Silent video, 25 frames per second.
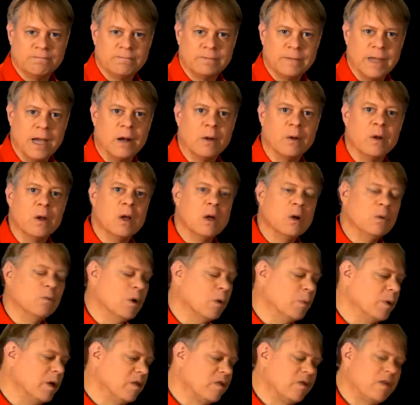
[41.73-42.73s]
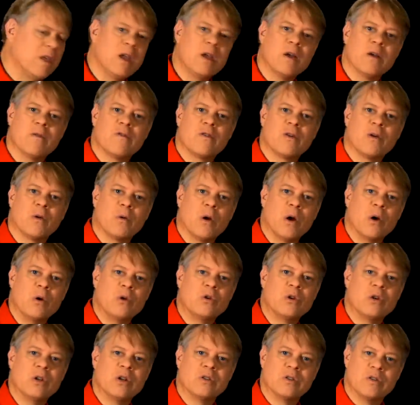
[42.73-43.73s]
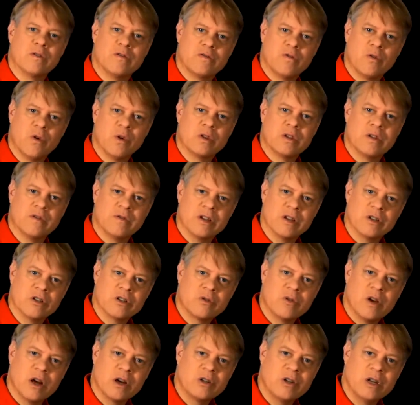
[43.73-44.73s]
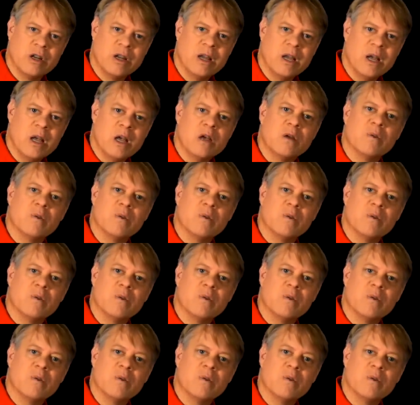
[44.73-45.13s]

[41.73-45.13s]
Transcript: Now, while we think of corrosion as a force of destruction,